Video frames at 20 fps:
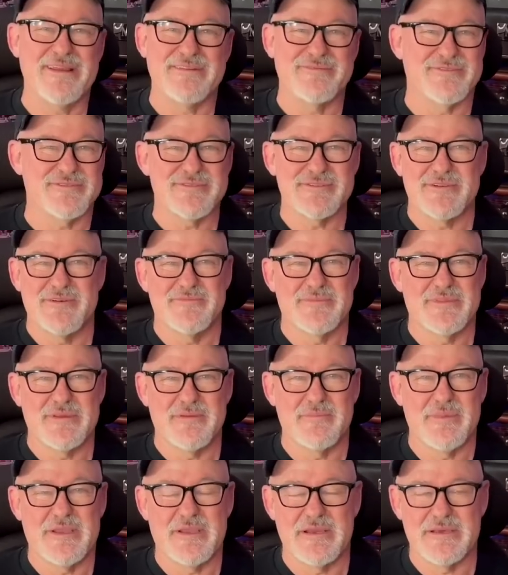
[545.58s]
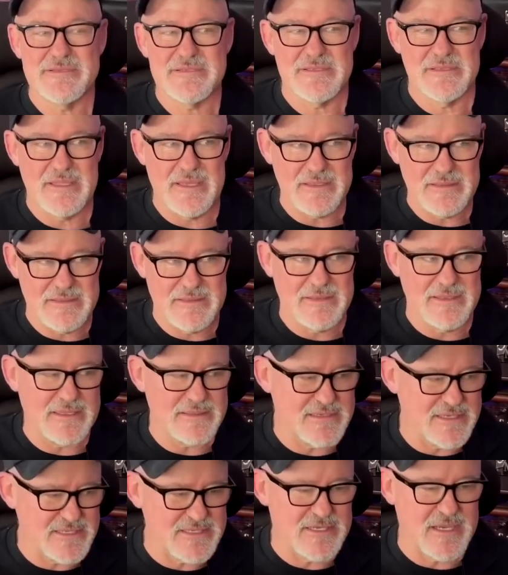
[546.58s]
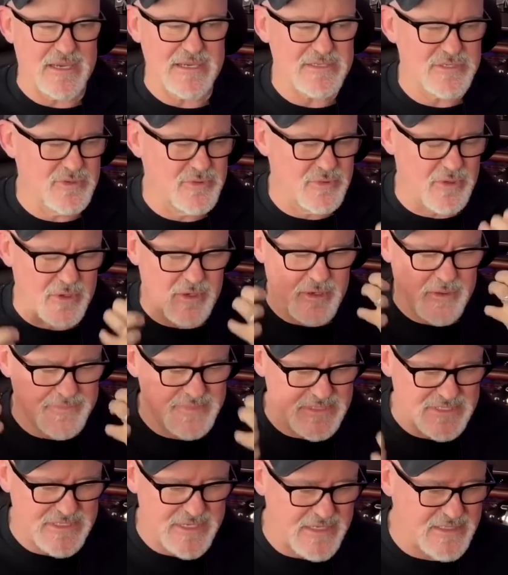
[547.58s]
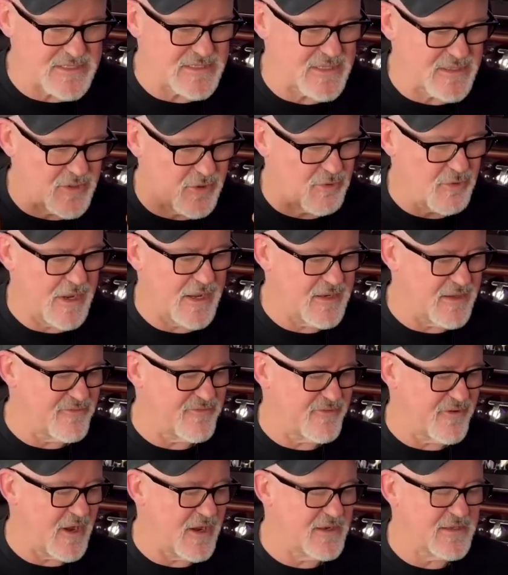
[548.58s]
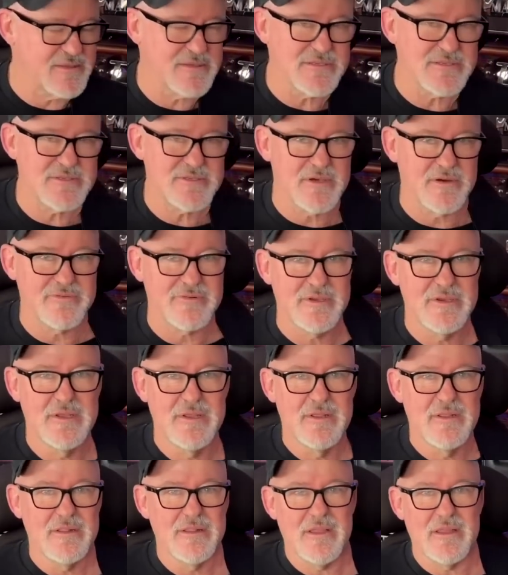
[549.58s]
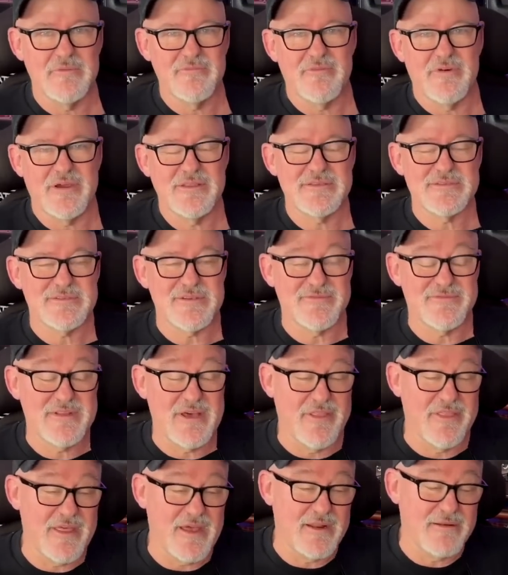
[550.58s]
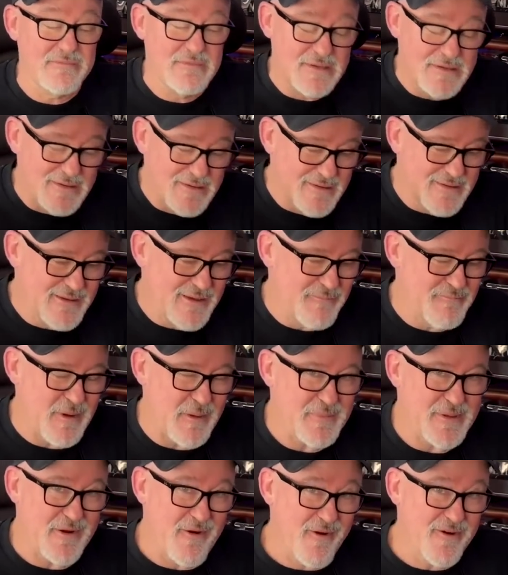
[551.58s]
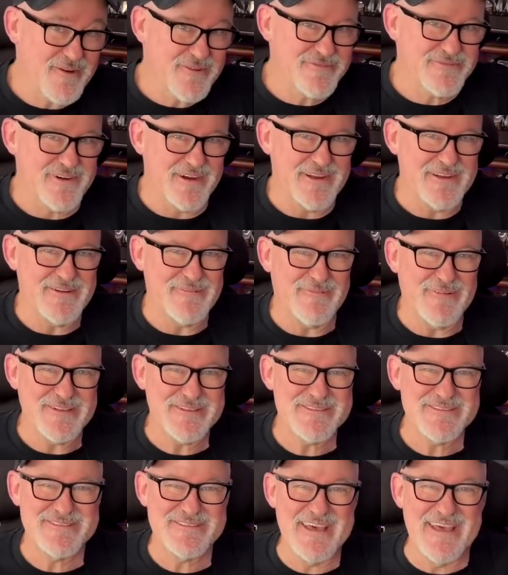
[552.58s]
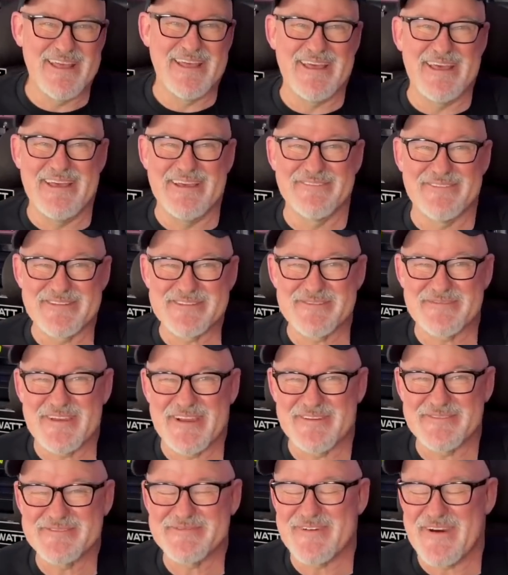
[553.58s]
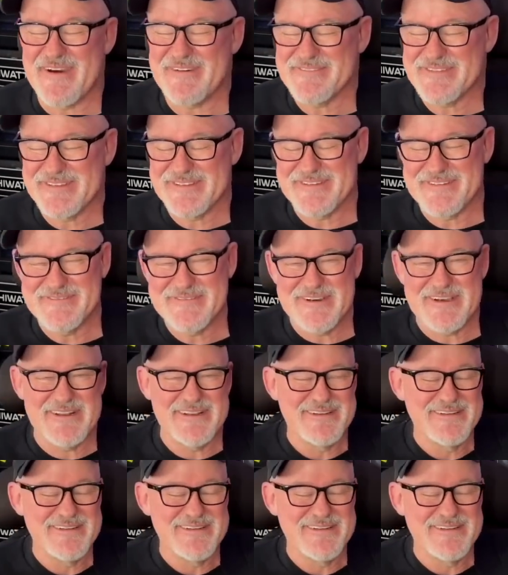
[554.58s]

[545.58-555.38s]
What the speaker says: for something, because let these guys who are obsessed and great at finding this stuff, let them find the stuff. Now then, it might be hard to find it once it becomes popular, but